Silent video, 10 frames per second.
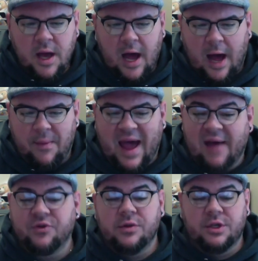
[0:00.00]

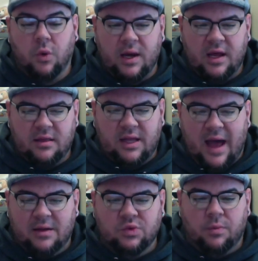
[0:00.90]
After the 20th,
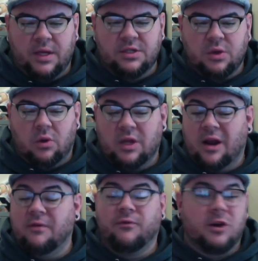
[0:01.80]
gowns will be sold on
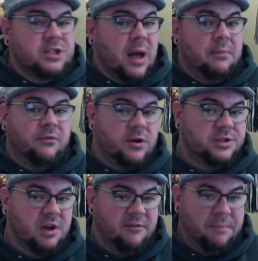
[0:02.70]
a first come,
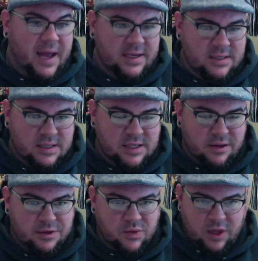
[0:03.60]
first served basis, and
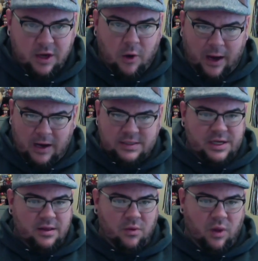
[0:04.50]
there's really no
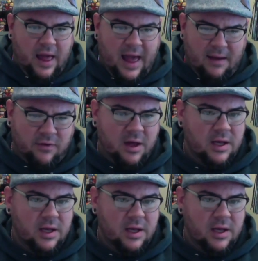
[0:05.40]
guarantee that we'll have